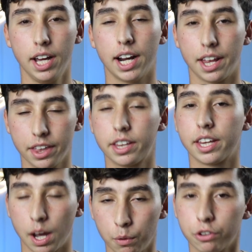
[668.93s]
And I think
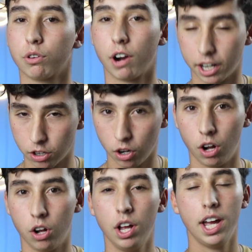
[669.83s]
that that was the right
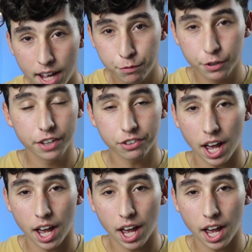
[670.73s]
call. And for this,